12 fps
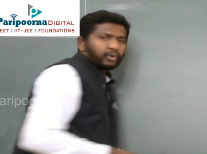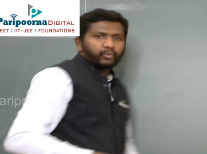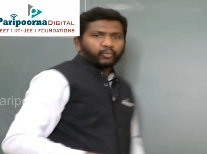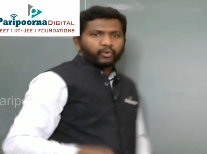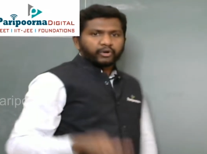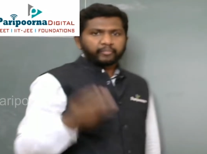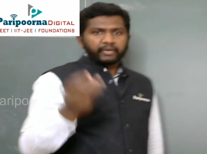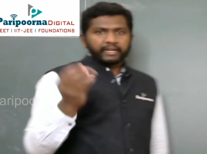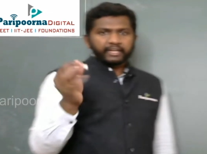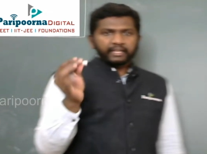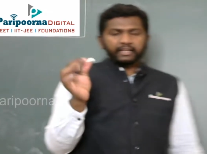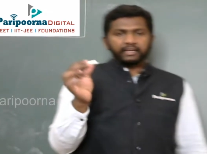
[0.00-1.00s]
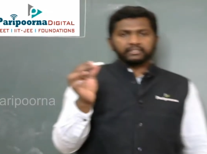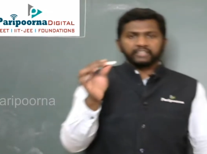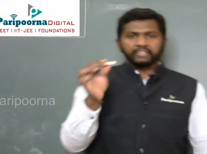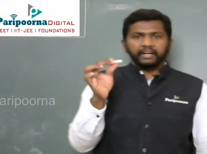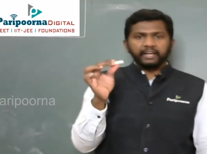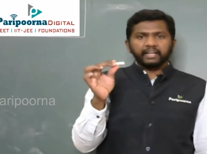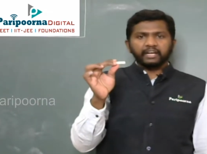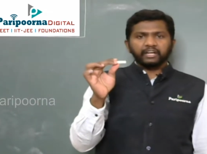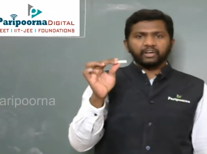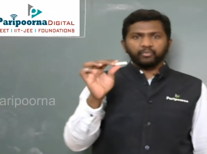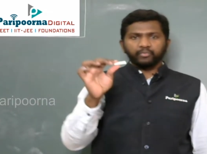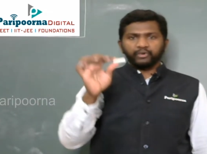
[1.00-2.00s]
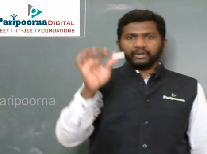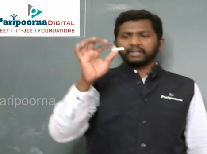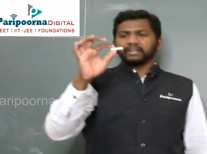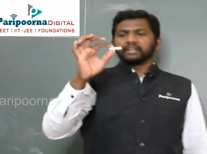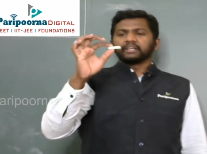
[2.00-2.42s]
one material, cylindrical component.